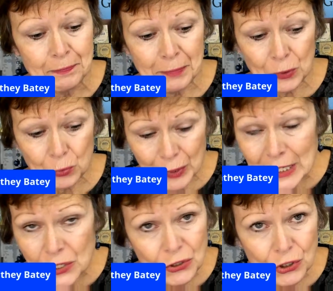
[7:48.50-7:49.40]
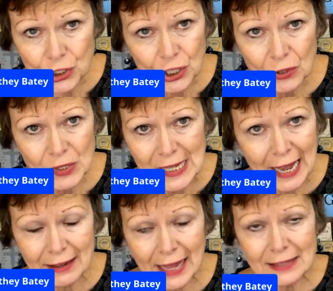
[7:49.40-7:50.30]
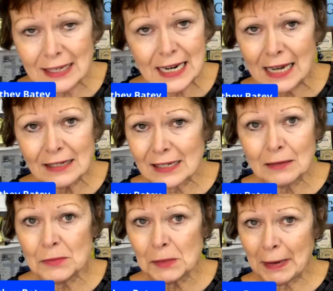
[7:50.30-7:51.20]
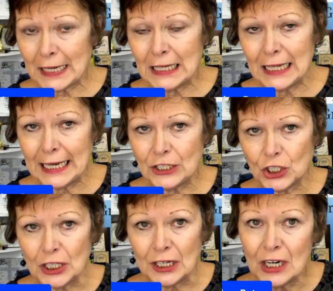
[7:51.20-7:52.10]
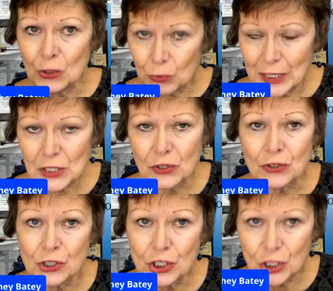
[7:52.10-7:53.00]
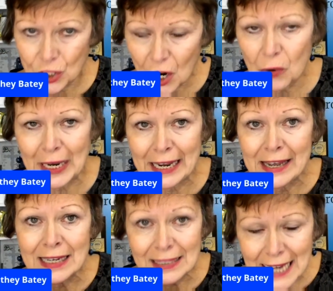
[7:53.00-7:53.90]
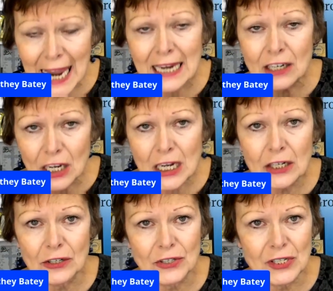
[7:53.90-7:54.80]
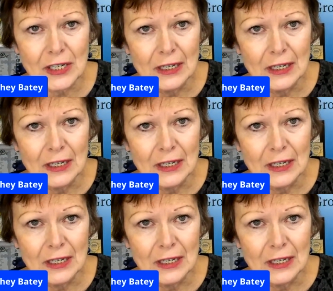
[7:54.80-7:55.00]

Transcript: But research shows that. That's not some speculation. Research is showing 10 years.